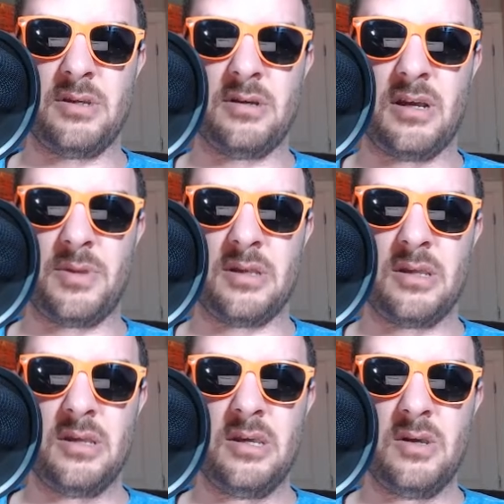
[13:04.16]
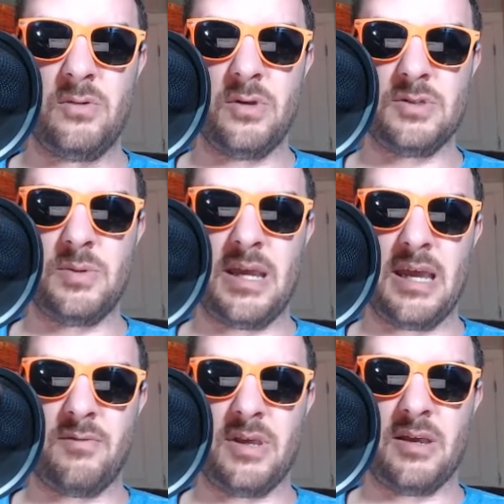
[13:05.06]
I mean, who else do we
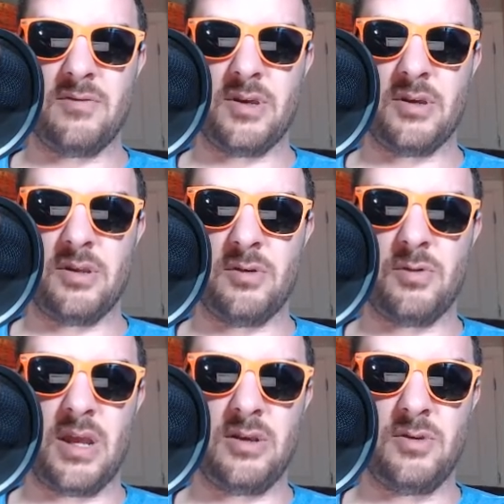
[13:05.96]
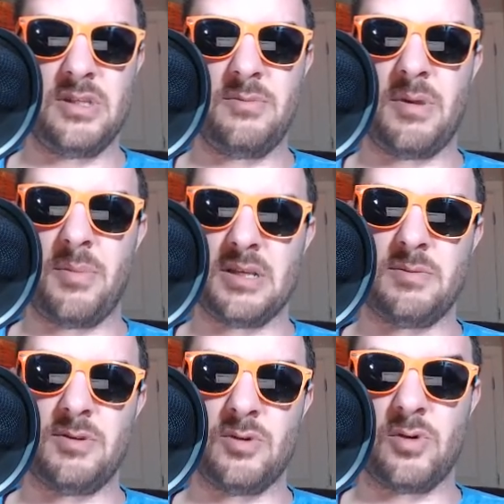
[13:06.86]
have? We have, Greg Newsome and
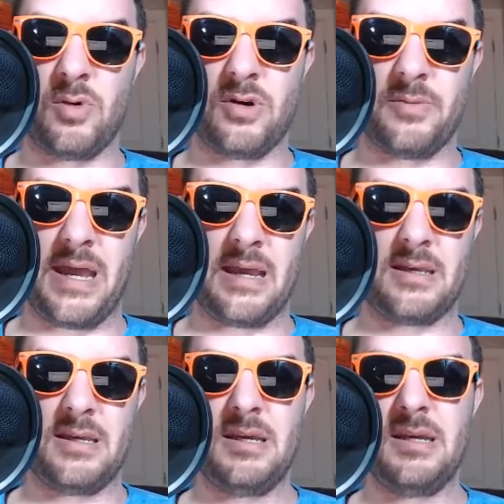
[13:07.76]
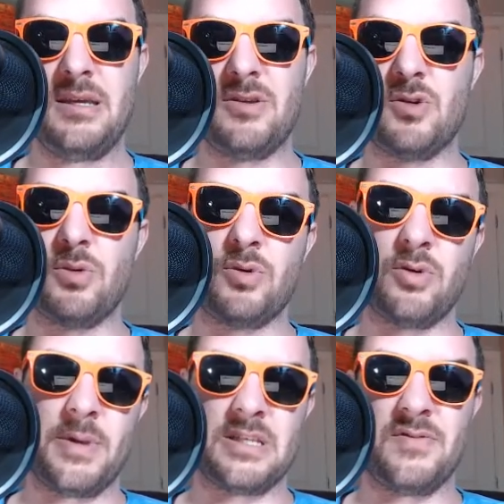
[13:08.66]
possibly do a quarterback. There's no real
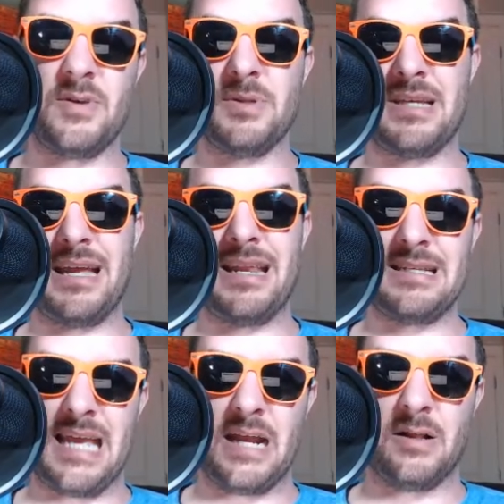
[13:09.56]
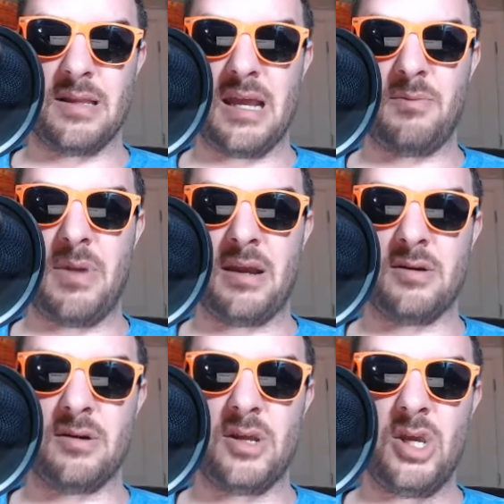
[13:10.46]
quarterbacks available. Tight end, tackle,
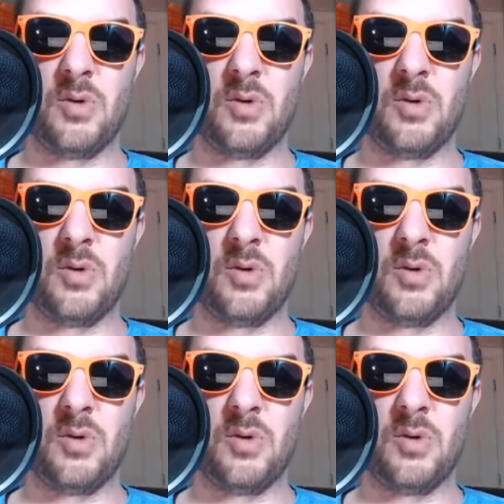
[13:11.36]
linebacker.